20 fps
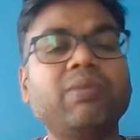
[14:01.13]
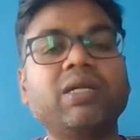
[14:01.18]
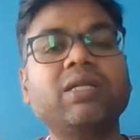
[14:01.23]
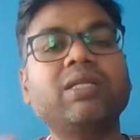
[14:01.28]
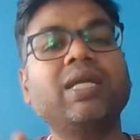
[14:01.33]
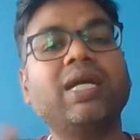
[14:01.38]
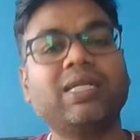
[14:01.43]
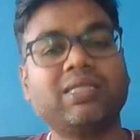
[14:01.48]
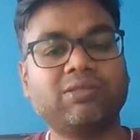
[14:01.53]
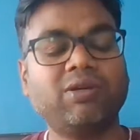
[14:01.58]
but
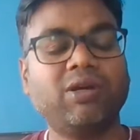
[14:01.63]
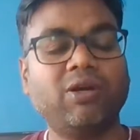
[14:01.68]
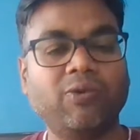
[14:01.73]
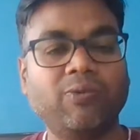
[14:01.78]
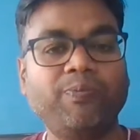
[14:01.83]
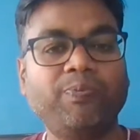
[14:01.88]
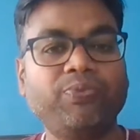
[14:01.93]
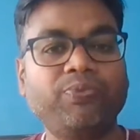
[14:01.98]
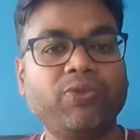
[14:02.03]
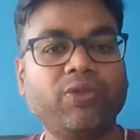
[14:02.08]
that's
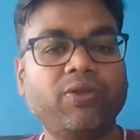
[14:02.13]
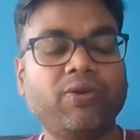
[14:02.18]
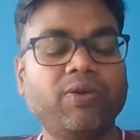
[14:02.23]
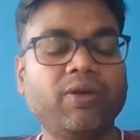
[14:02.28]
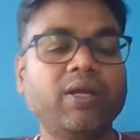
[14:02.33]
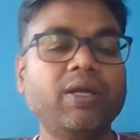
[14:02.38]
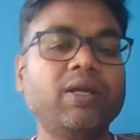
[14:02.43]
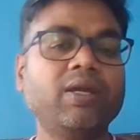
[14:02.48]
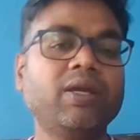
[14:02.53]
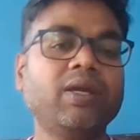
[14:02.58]
how.
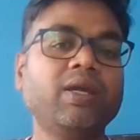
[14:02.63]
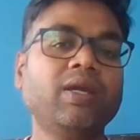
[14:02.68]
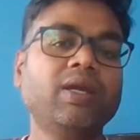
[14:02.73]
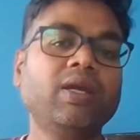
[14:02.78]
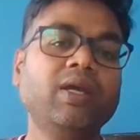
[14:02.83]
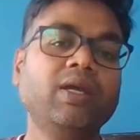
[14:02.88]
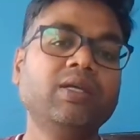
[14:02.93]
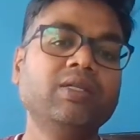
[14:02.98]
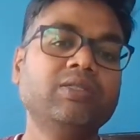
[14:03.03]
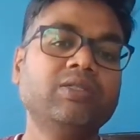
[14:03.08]
Okay,
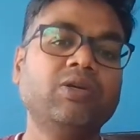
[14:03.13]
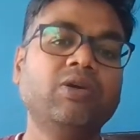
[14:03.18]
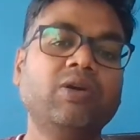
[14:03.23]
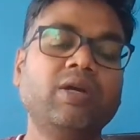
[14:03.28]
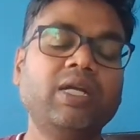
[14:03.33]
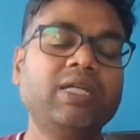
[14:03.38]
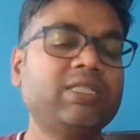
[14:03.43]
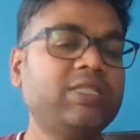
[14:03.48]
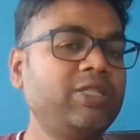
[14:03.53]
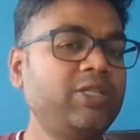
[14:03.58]
so
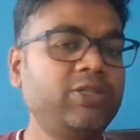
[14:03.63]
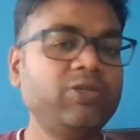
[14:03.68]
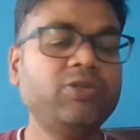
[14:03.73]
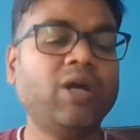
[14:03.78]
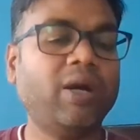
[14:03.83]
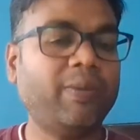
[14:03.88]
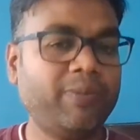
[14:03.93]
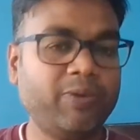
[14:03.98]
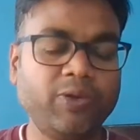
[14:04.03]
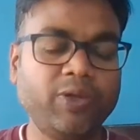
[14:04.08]
it's you,
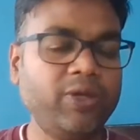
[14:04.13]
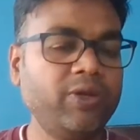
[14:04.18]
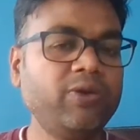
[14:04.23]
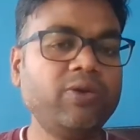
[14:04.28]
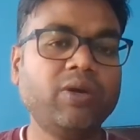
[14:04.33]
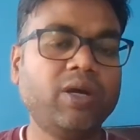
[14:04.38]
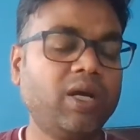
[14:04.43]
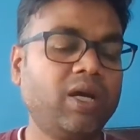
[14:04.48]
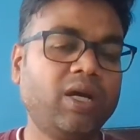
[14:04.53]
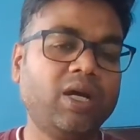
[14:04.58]
up to
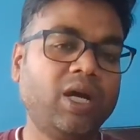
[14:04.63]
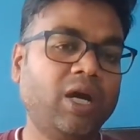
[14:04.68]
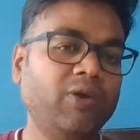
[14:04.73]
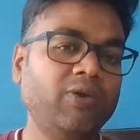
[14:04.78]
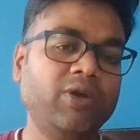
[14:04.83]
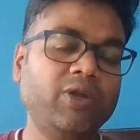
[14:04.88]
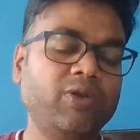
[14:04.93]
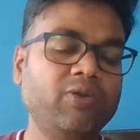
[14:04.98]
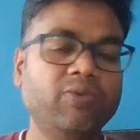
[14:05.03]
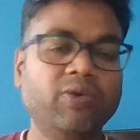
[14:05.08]
you. How
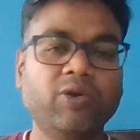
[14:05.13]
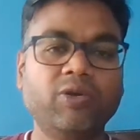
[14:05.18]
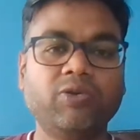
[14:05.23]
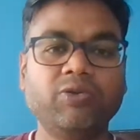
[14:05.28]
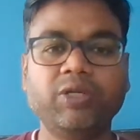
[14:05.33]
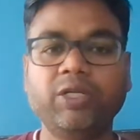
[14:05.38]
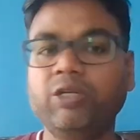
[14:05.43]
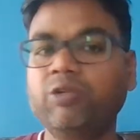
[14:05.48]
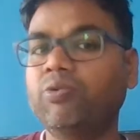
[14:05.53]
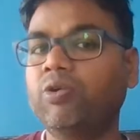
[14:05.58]
do you want
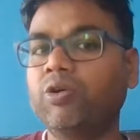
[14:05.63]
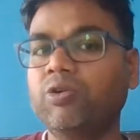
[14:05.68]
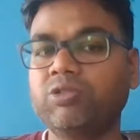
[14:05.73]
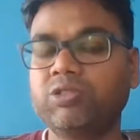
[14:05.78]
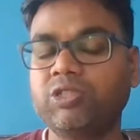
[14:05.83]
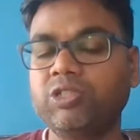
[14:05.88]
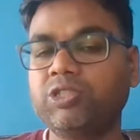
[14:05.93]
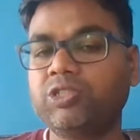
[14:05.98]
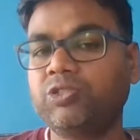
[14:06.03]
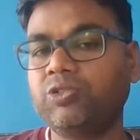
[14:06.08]
to
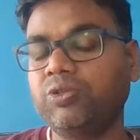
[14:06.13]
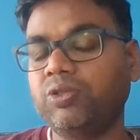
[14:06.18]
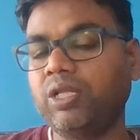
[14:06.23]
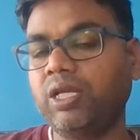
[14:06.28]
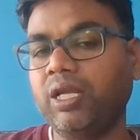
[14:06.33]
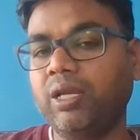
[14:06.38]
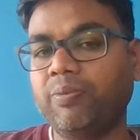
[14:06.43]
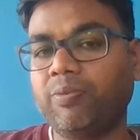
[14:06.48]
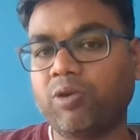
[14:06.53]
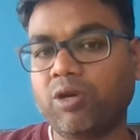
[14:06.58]
switch to
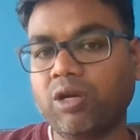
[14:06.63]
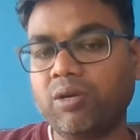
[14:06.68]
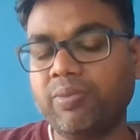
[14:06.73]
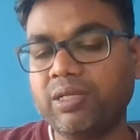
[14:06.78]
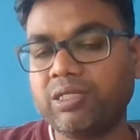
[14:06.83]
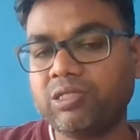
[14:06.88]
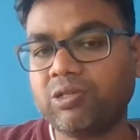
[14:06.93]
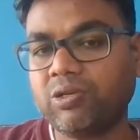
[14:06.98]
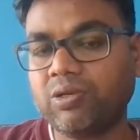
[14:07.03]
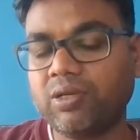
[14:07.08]
the product
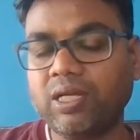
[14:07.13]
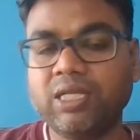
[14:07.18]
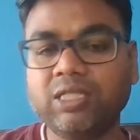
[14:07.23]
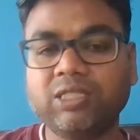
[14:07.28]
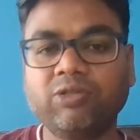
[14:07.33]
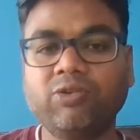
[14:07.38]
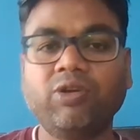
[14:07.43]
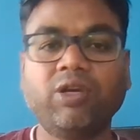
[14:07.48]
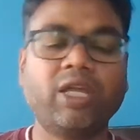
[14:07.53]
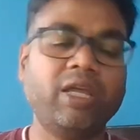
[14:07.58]
based
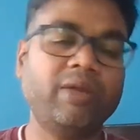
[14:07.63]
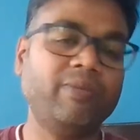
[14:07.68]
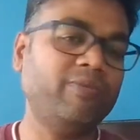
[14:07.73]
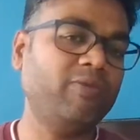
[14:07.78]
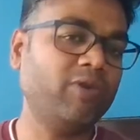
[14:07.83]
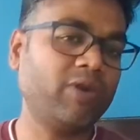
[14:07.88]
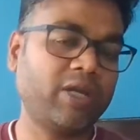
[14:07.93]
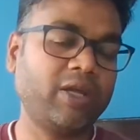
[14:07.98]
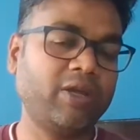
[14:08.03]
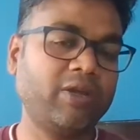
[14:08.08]
organization or keep
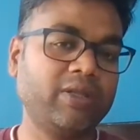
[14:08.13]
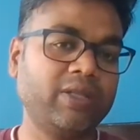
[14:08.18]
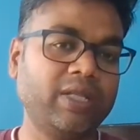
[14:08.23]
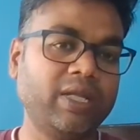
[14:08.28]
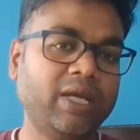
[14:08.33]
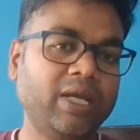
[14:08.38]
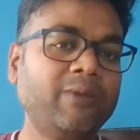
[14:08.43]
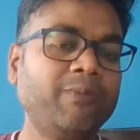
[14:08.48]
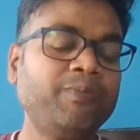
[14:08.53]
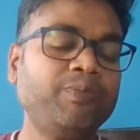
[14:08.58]
working in
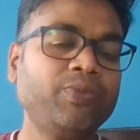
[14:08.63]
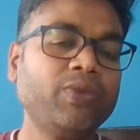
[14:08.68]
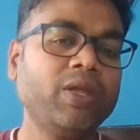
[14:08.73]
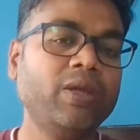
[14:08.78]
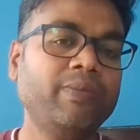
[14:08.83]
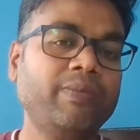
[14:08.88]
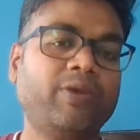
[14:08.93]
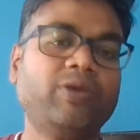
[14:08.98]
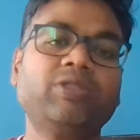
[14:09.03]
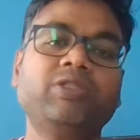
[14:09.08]
there?
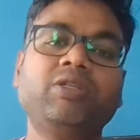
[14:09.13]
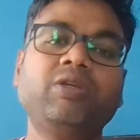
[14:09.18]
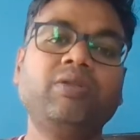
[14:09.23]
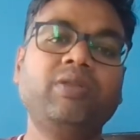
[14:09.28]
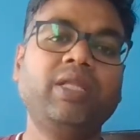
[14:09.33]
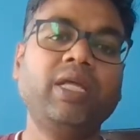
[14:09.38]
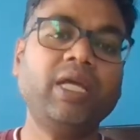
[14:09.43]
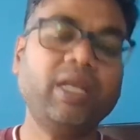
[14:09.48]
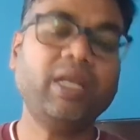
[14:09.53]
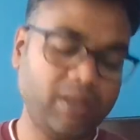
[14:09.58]
Because
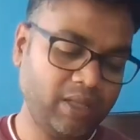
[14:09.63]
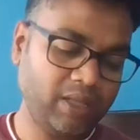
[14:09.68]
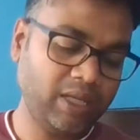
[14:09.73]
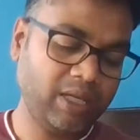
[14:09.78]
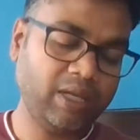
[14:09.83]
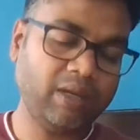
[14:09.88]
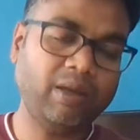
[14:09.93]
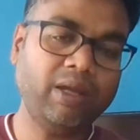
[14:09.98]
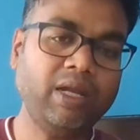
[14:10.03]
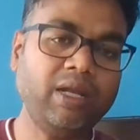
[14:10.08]
there
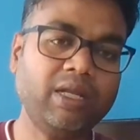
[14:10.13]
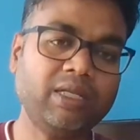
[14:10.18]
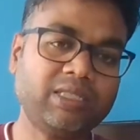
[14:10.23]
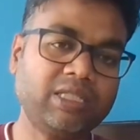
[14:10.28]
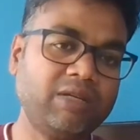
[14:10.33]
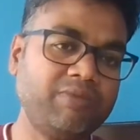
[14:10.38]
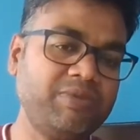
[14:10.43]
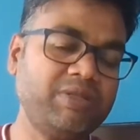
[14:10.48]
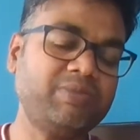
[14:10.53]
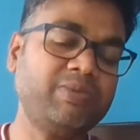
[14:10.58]
in the
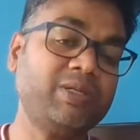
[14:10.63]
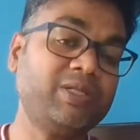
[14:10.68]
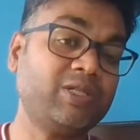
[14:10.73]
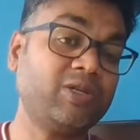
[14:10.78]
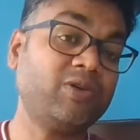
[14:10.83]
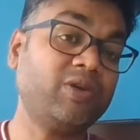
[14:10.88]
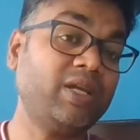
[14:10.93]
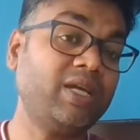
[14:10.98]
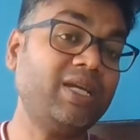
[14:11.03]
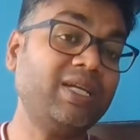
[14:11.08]
service based
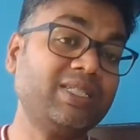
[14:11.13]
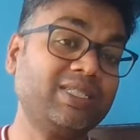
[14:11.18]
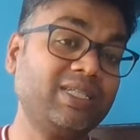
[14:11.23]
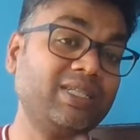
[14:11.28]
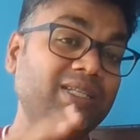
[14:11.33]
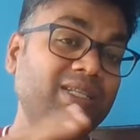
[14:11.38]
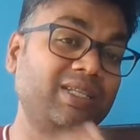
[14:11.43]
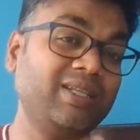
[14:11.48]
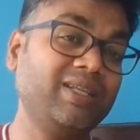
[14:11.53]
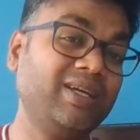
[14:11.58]

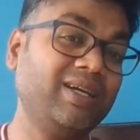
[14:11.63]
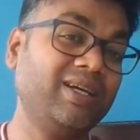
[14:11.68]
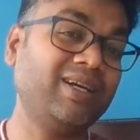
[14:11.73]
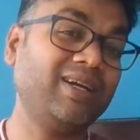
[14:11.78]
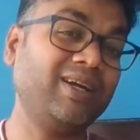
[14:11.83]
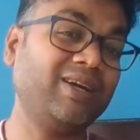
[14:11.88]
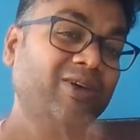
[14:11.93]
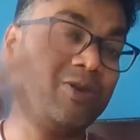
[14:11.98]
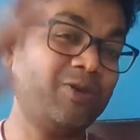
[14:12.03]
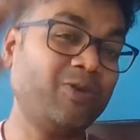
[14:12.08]
organization,
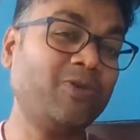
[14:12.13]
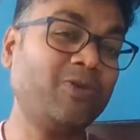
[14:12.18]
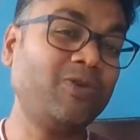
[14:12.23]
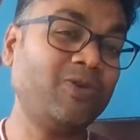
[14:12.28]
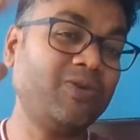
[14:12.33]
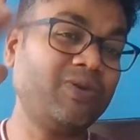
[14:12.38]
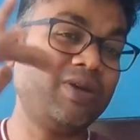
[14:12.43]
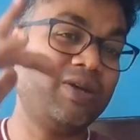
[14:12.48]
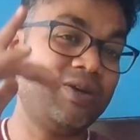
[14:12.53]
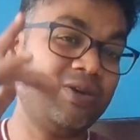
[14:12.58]

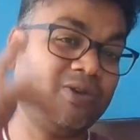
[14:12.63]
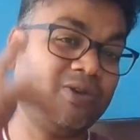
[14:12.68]
growth